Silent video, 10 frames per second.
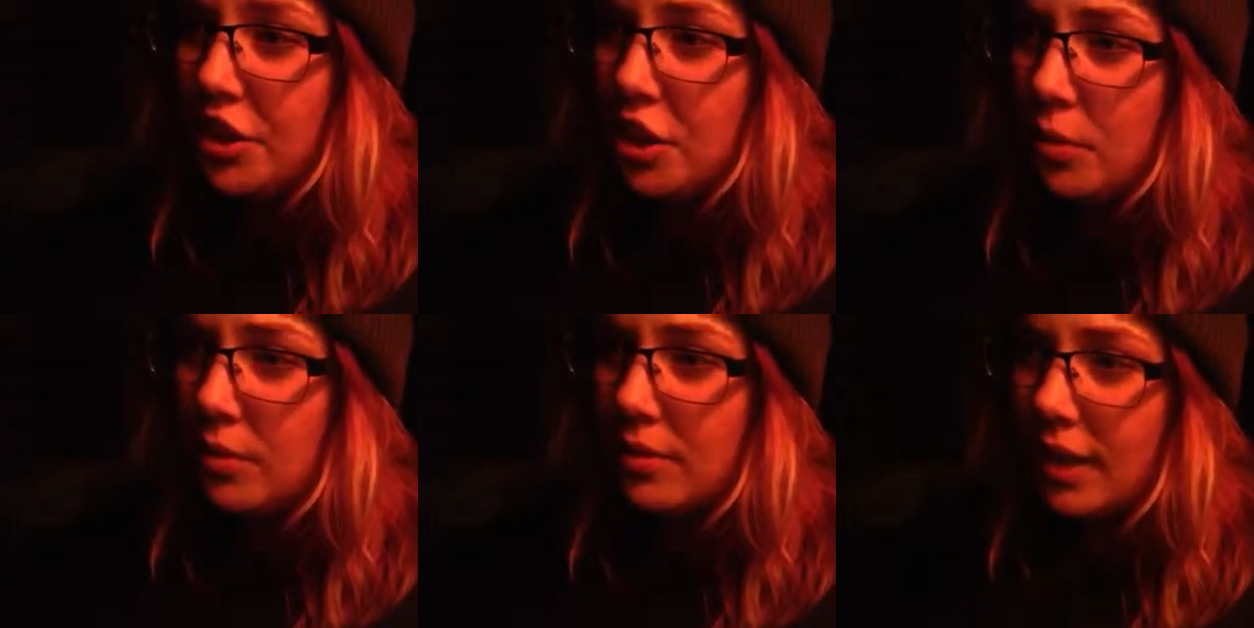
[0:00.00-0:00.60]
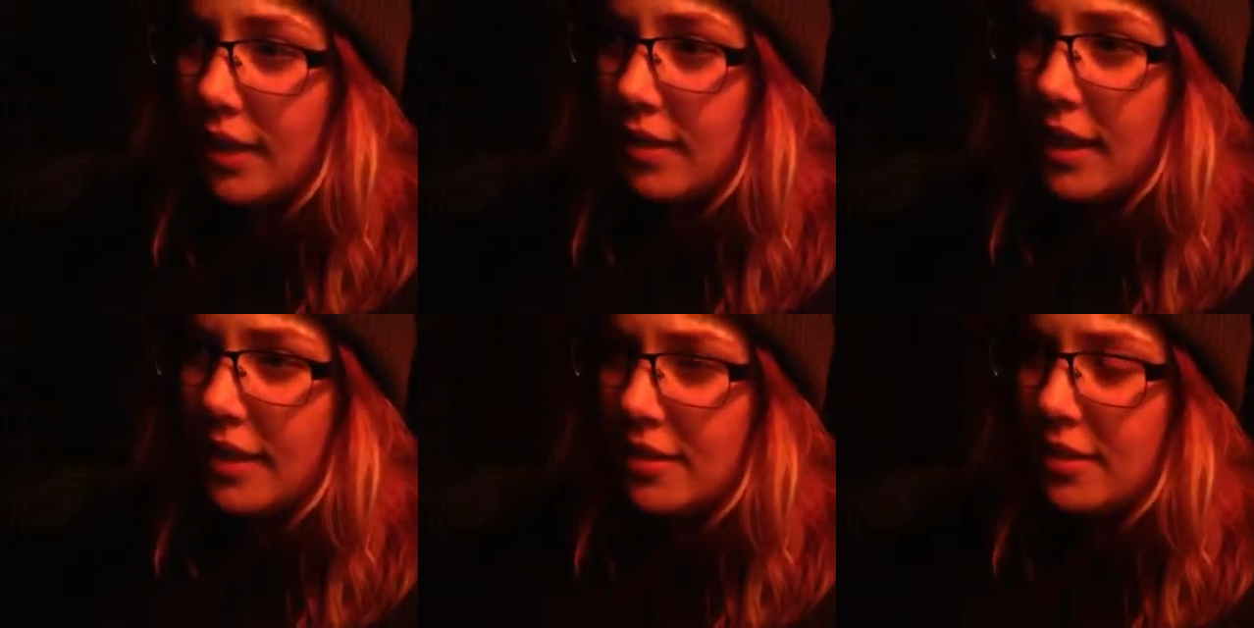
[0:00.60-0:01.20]
you know, like,
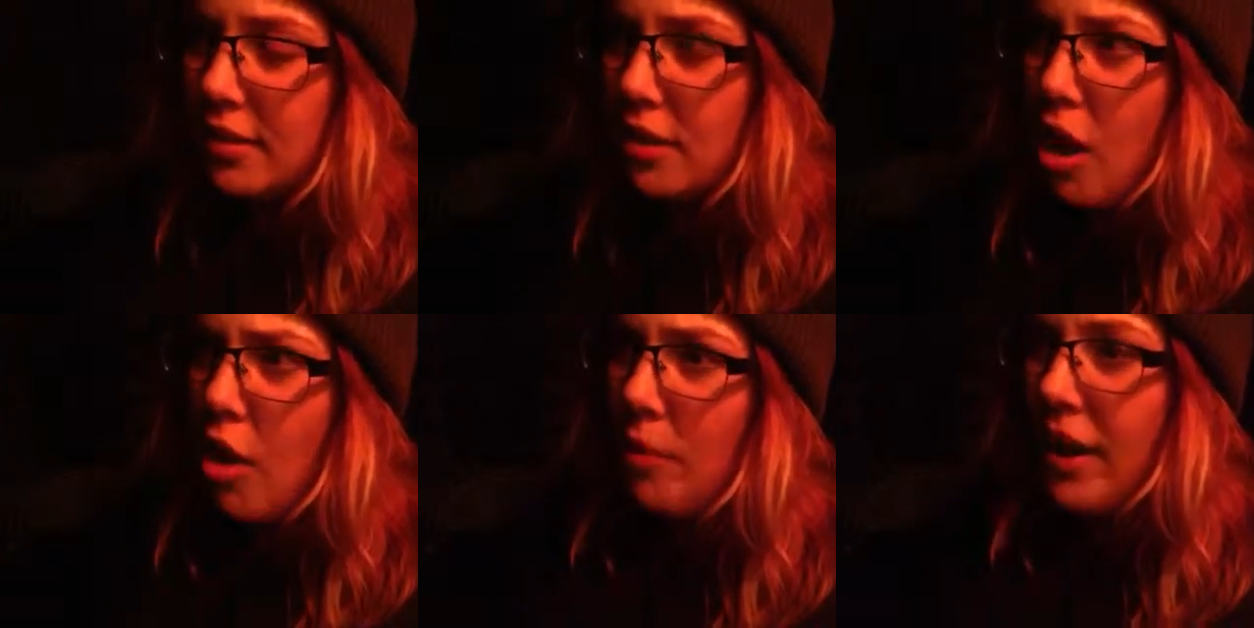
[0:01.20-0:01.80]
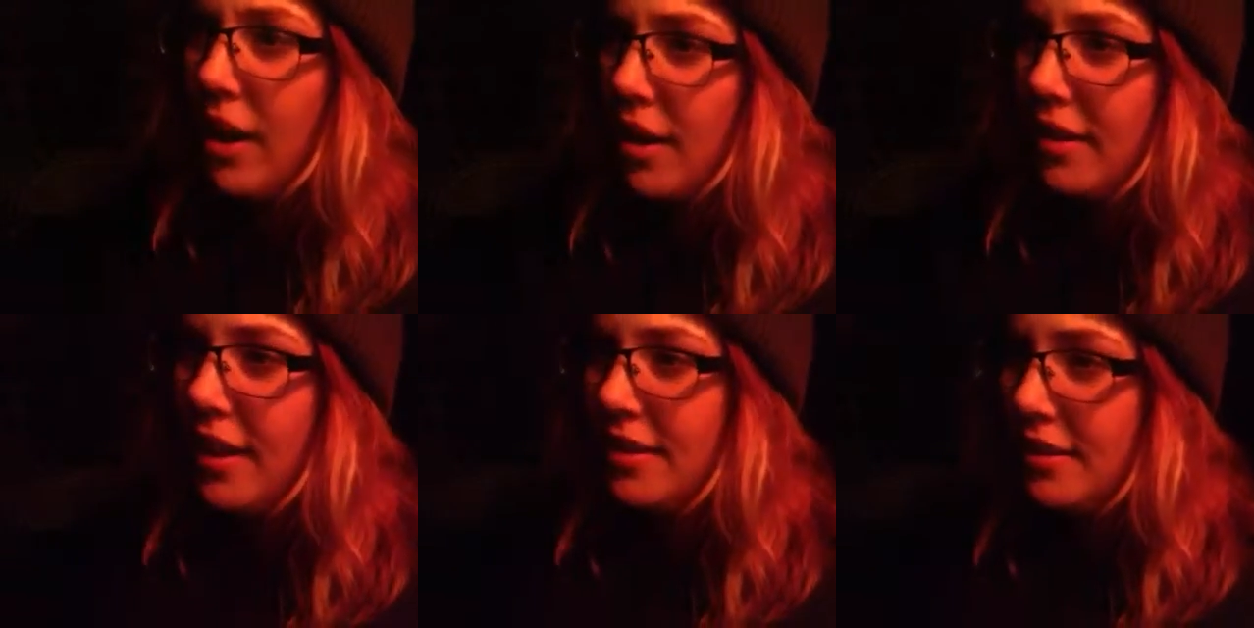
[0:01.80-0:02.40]
that's, oh my
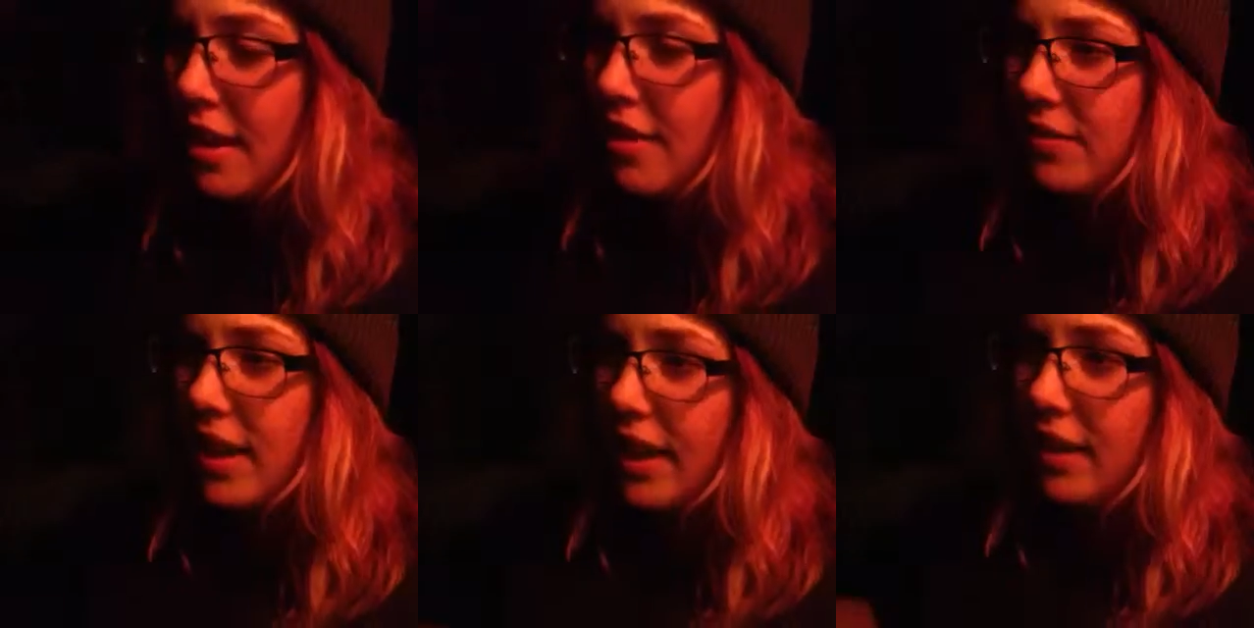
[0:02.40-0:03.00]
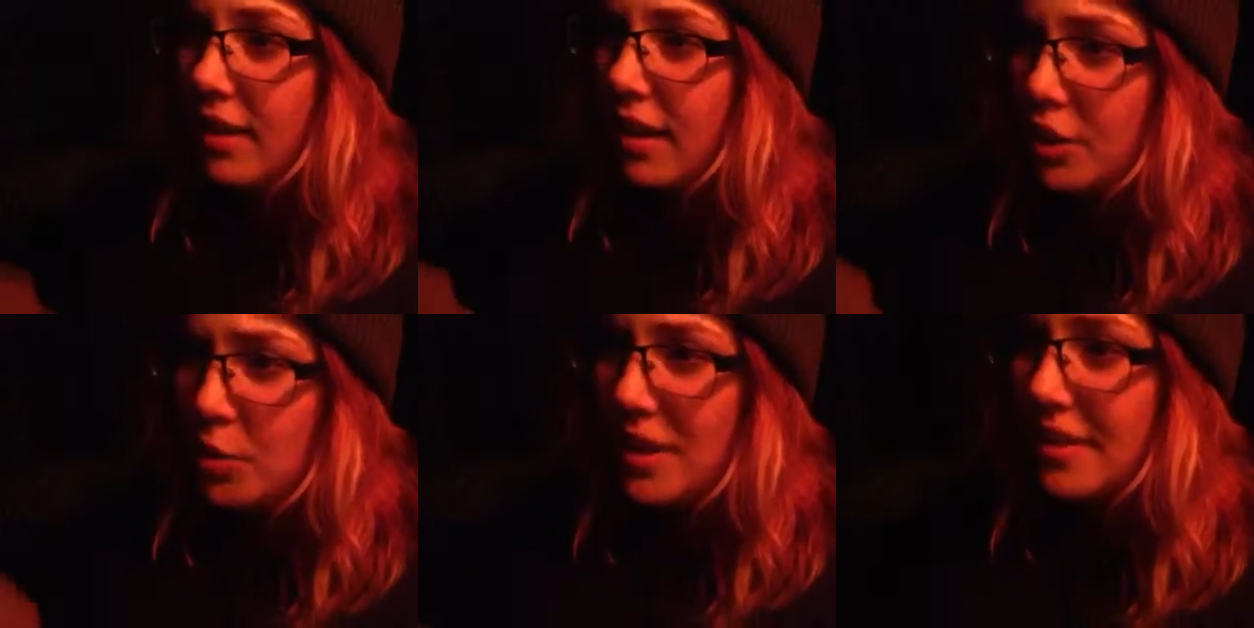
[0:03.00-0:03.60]
God, that's love. Like,
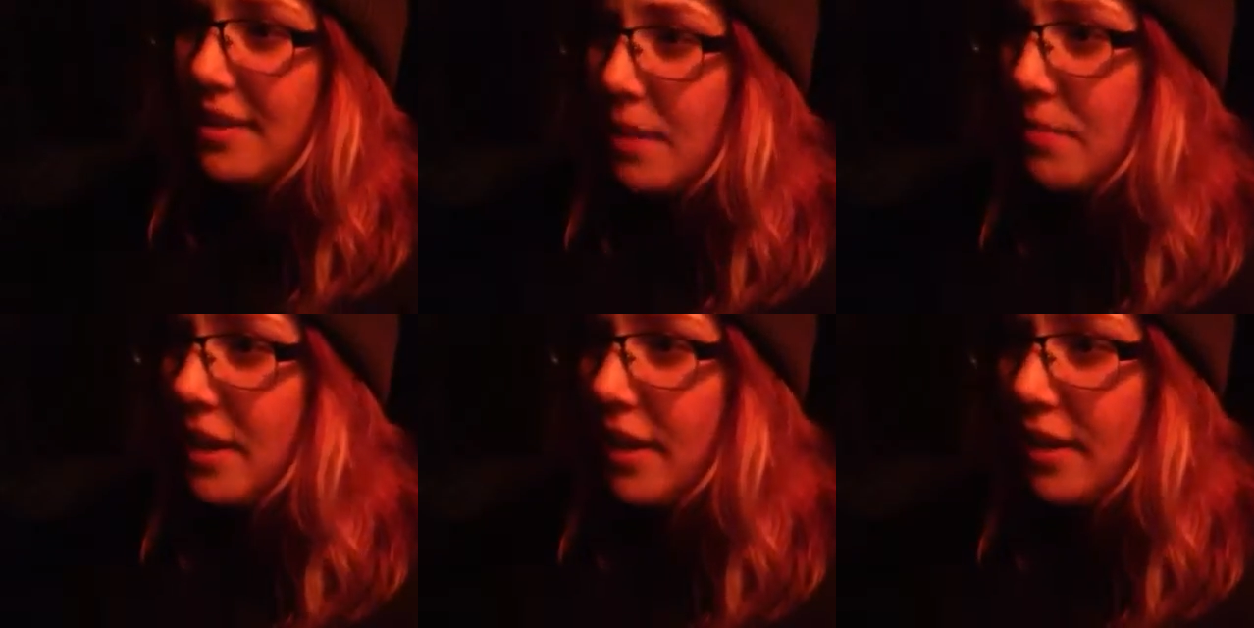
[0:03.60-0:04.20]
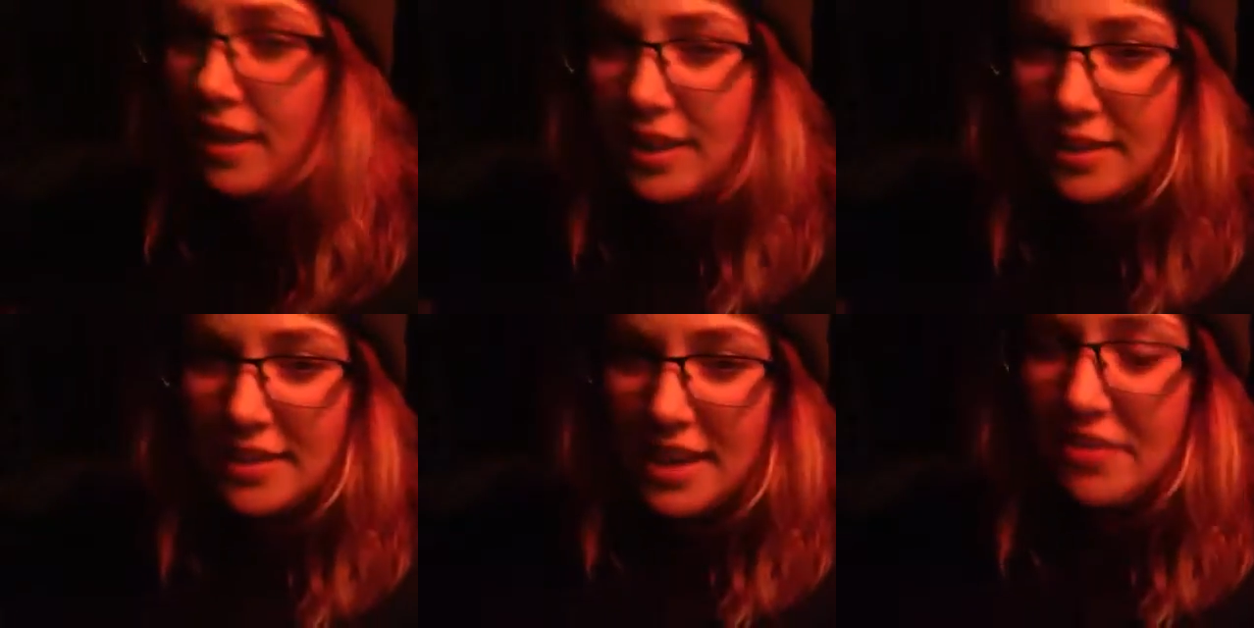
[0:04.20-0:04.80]
you accept it,
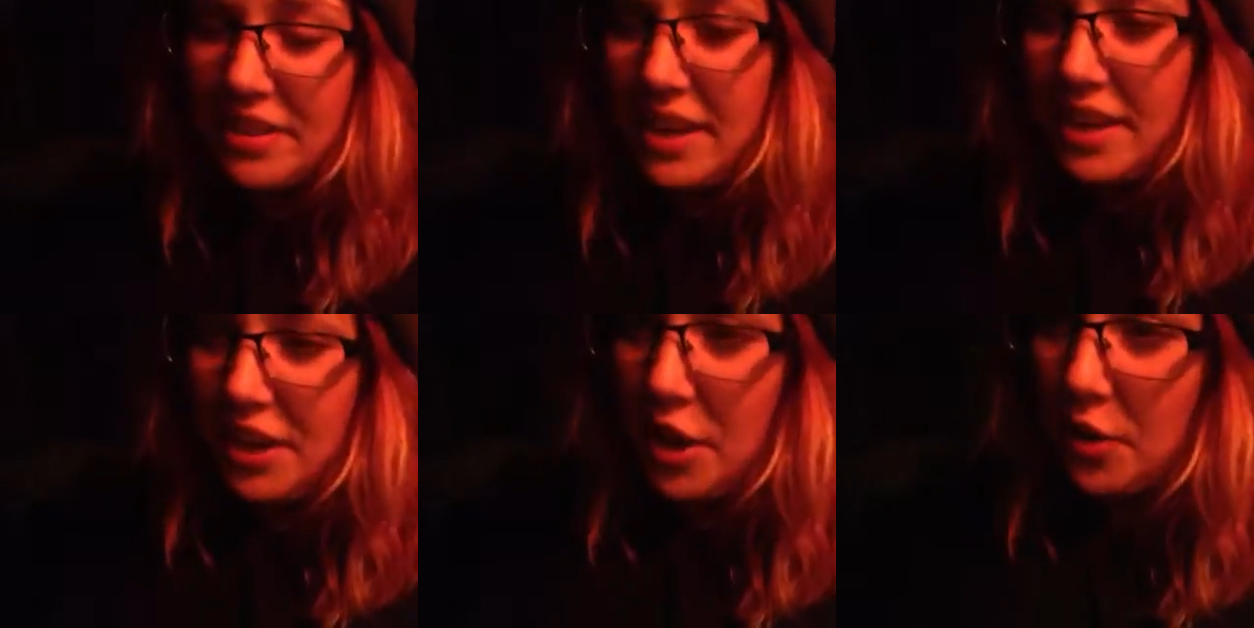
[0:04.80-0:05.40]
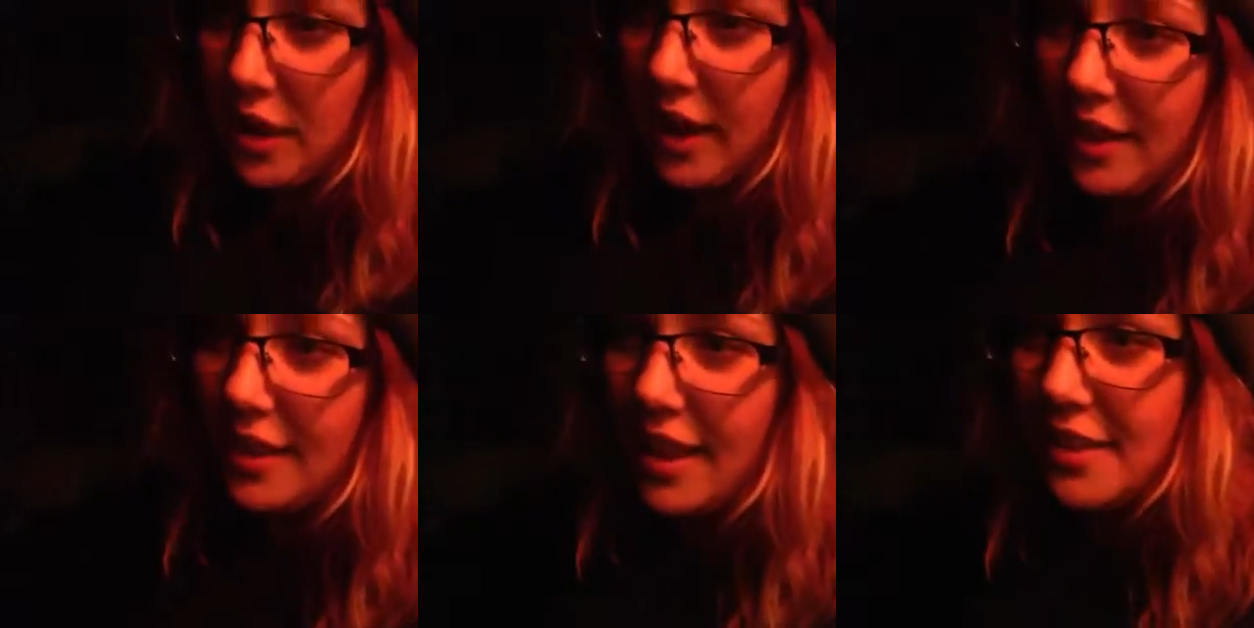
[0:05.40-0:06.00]
it's definite, you know,
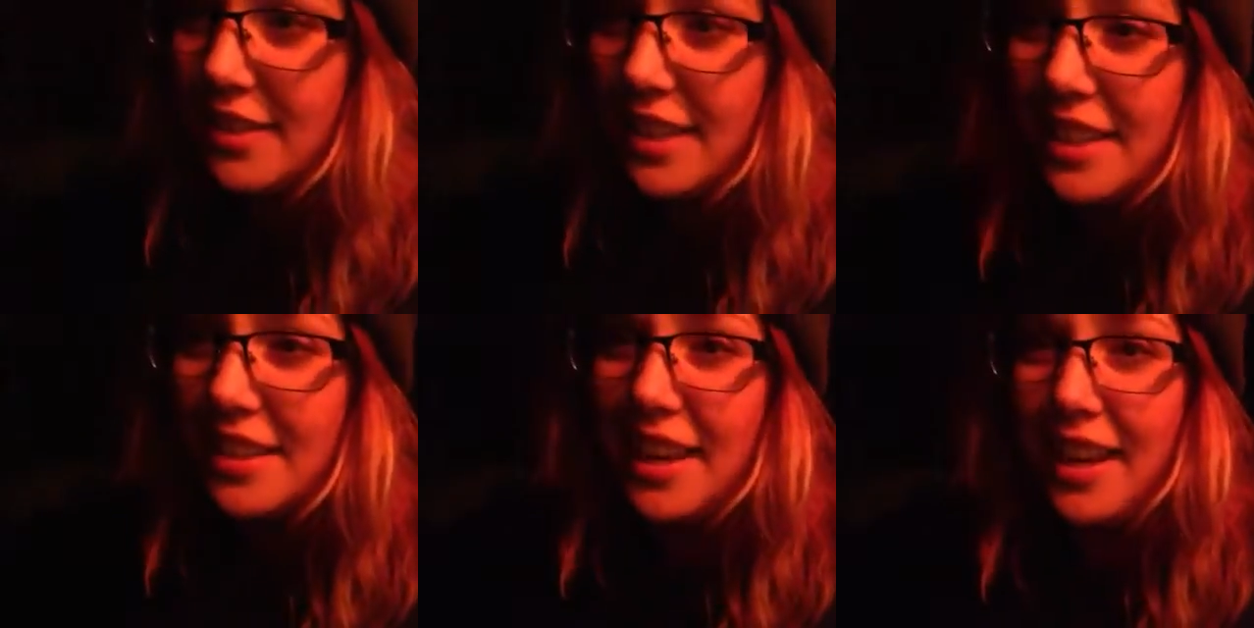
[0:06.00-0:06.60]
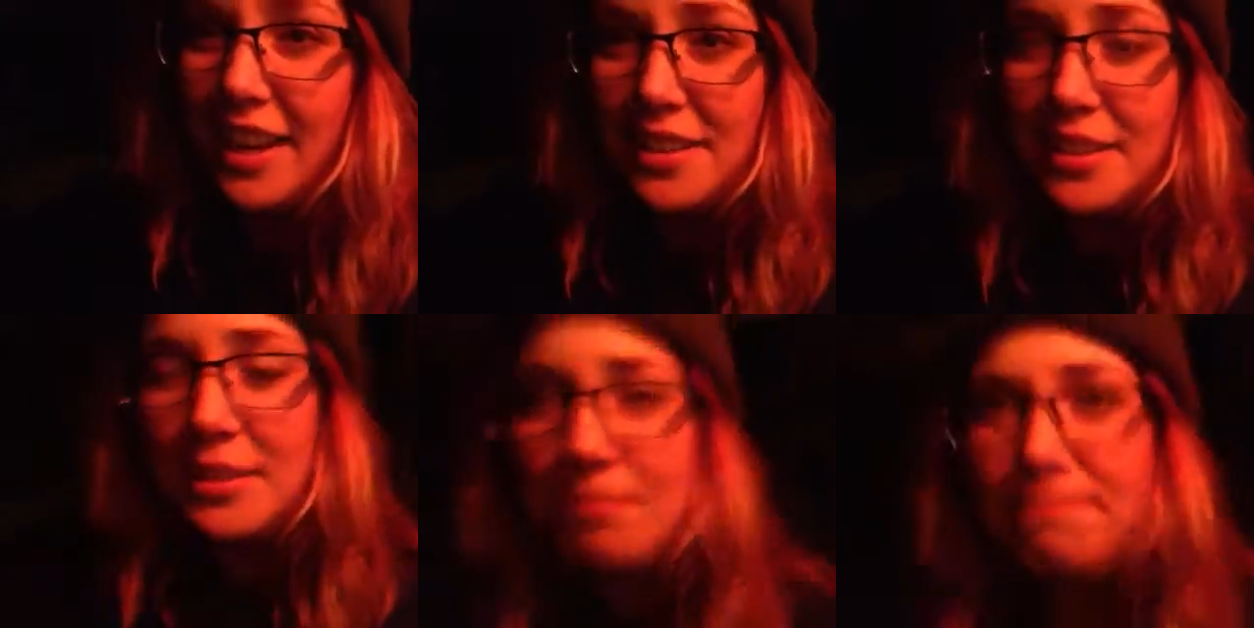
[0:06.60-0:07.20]
like, that's it. And